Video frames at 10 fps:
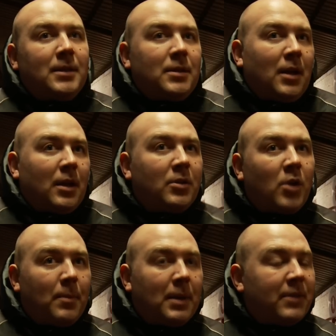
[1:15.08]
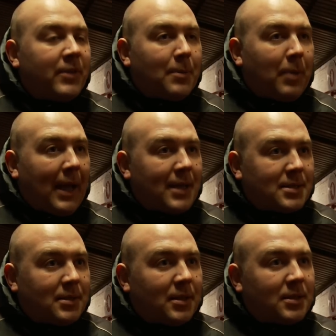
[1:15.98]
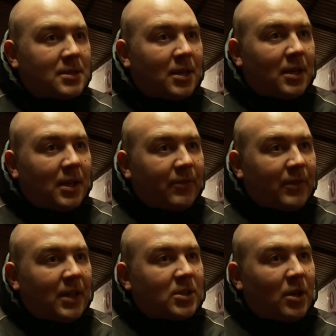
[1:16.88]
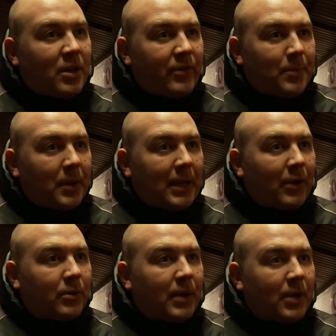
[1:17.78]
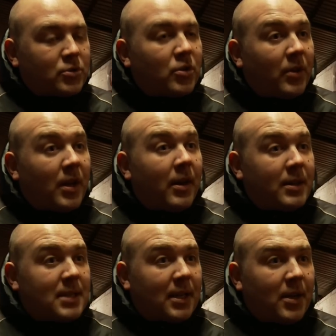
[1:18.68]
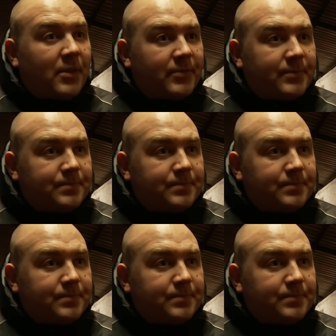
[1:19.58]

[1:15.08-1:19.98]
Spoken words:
you know, you've got to believe in your players. And certainly, I think they showed everybody how strong they are in the second half.